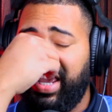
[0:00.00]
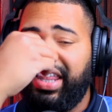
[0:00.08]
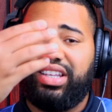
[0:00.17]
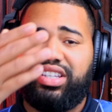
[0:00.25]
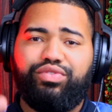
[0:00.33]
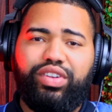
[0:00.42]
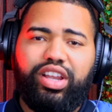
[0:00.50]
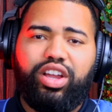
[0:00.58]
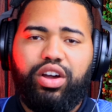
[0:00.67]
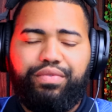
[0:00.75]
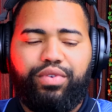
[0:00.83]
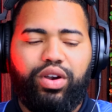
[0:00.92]
this is really
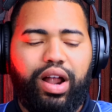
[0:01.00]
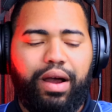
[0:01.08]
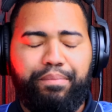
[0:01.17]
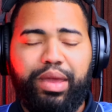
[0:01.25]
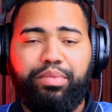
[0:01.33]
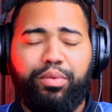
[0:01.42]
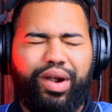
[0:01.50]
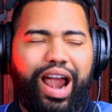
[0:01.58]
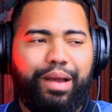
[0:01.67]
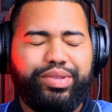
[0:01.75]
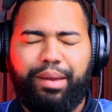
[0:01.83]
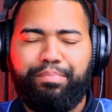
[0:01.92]
good for people
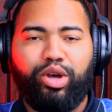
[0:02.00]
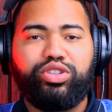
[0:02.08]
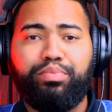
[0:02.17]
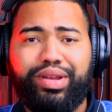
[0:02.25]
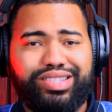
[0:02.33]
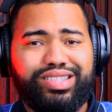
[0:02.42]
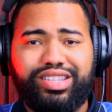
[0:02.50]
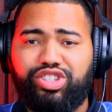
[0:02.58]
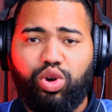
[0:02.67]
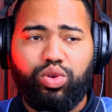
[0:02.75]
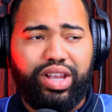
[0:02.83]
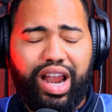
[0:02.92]
perhaps that built a business and
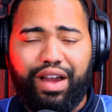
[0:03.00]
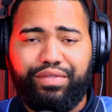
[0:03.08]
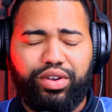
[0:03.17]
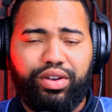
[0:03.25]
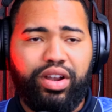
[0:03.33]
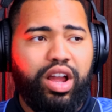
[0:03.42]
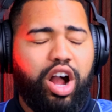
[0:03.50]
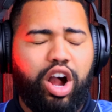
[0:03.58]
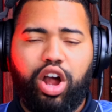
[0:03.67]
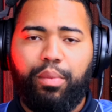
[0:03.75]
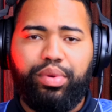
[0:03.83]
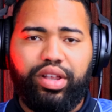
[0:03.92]
sold it after a
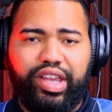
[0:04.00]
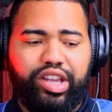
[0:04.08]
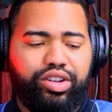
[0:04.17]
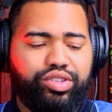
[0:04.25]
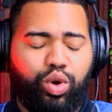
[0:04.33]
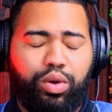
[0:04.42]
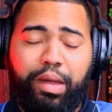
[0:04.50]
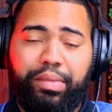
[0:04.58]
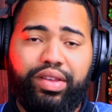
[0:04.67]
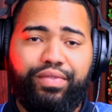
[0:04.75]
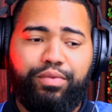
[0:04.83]
couple of years, or maybe